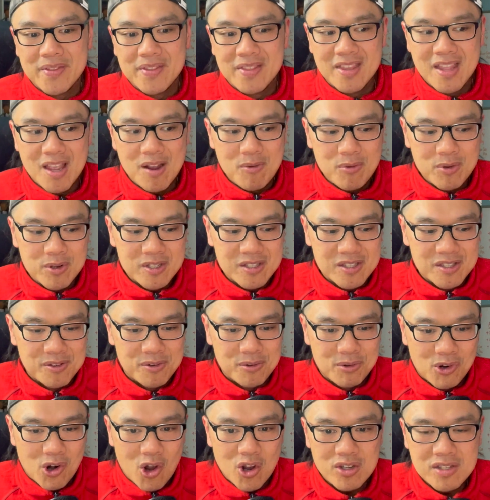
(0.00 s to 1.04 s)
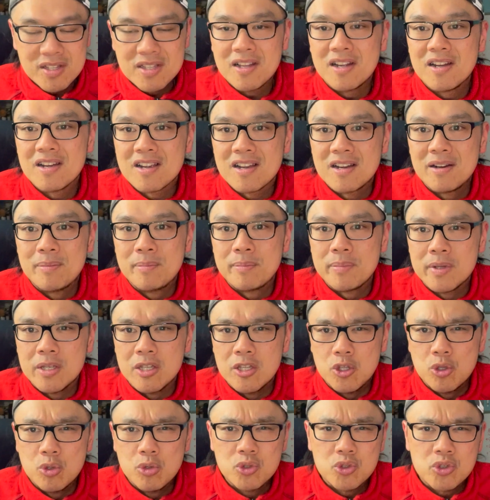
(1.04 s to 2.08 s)
That was the rock star company.
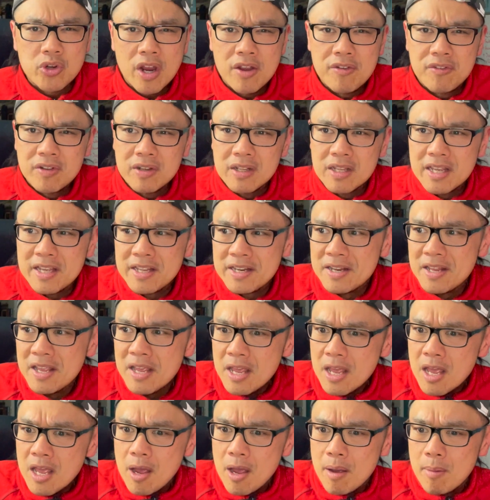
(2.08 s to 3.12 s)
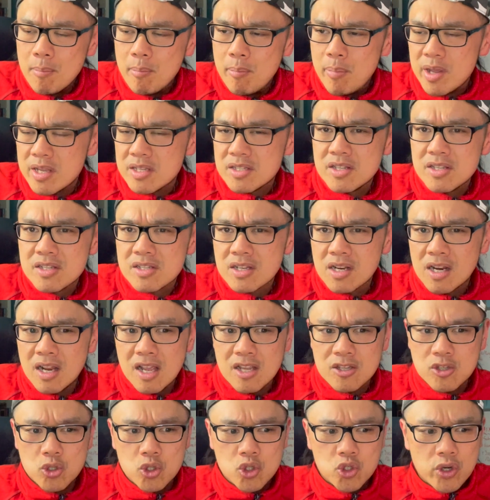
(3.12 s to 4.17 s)
You travel in business
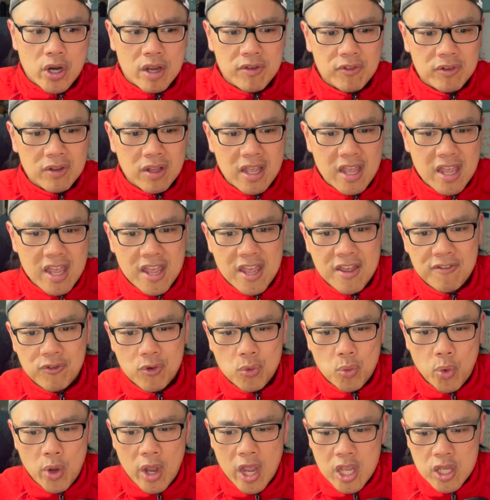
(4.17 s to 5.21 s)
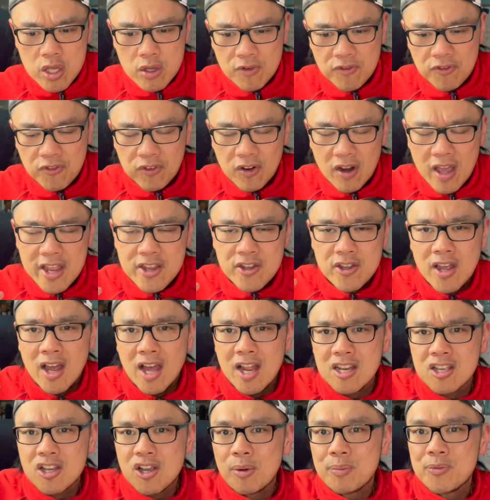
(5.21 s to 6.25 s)
class, you travel everywhere, you fly your
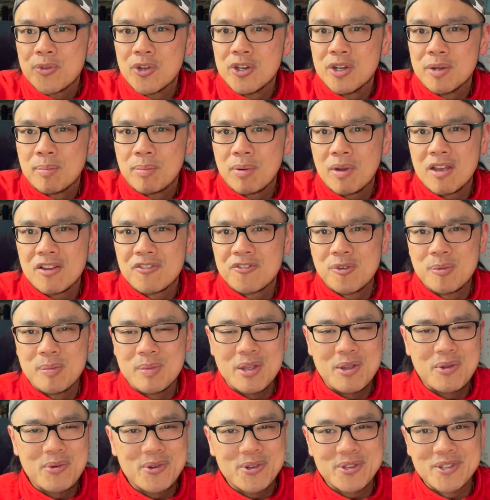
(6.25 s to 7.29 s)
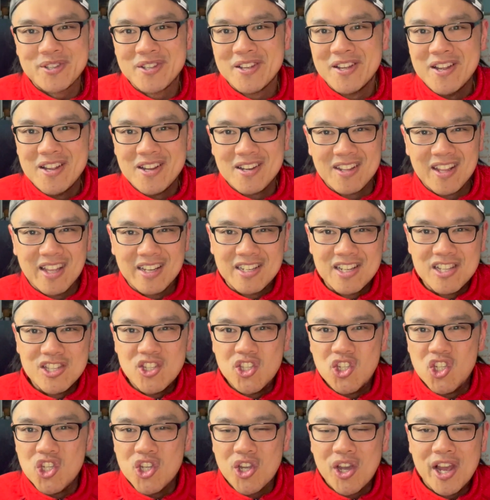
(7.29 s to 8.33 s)
helicopter on a platform. It was like the
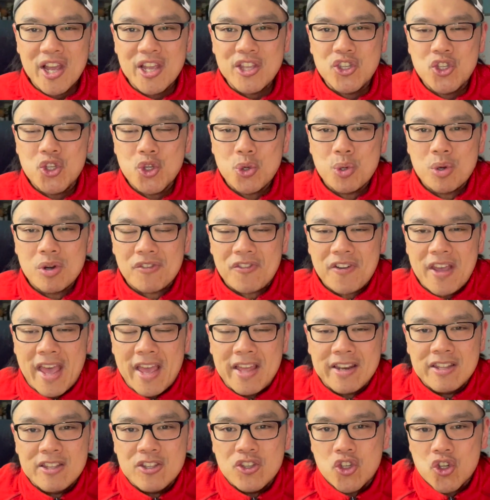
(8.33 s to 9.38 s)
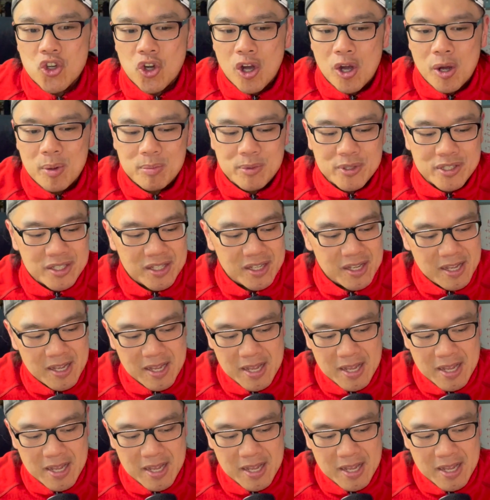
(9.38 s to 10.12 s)
G.I. Joe of any jobs.